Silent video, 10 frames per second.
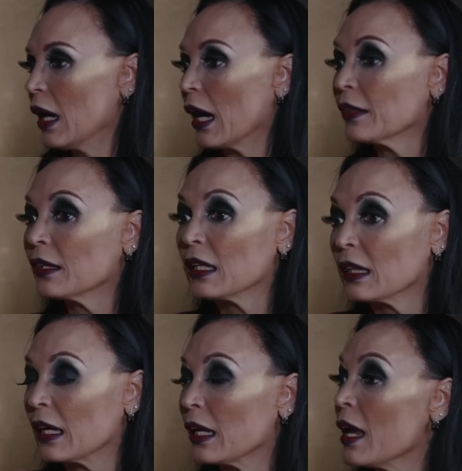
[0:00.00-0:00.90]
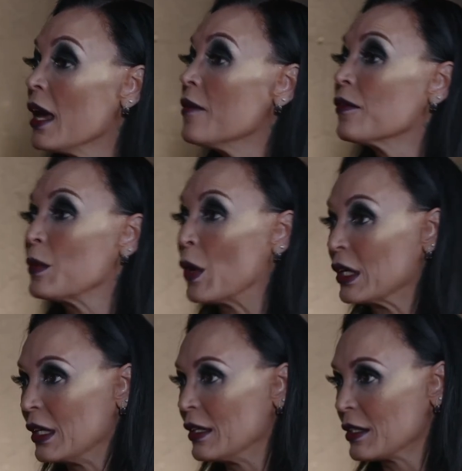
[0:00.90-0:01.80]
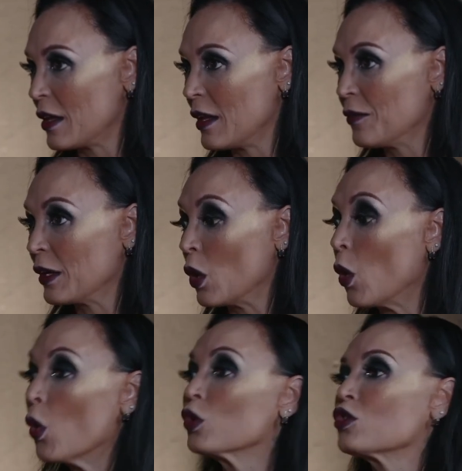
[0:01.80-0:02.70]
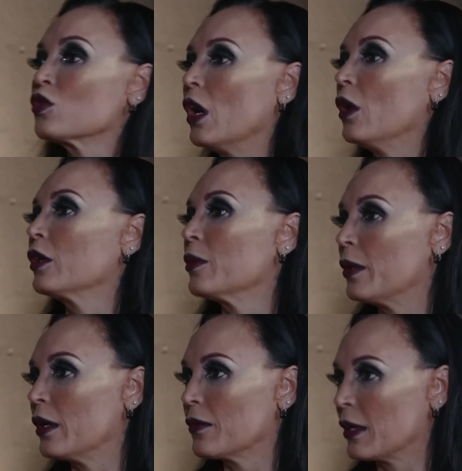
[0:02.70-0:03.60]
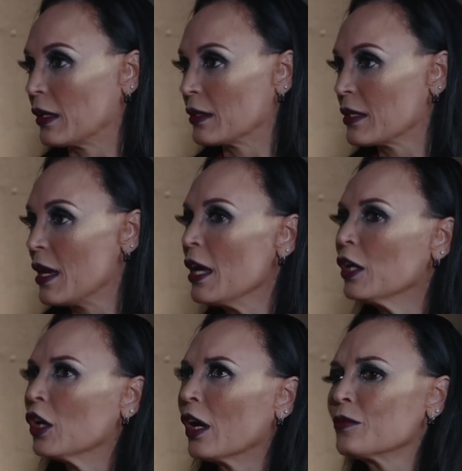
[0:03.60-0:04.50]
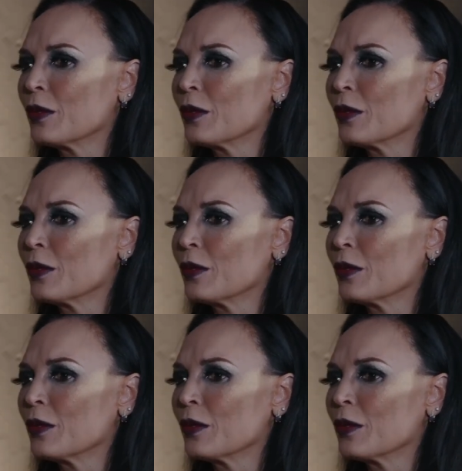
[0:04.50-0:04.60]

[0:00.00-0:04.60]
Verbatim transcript: I think that everybody in South Africa ought to own a pair of kicks, not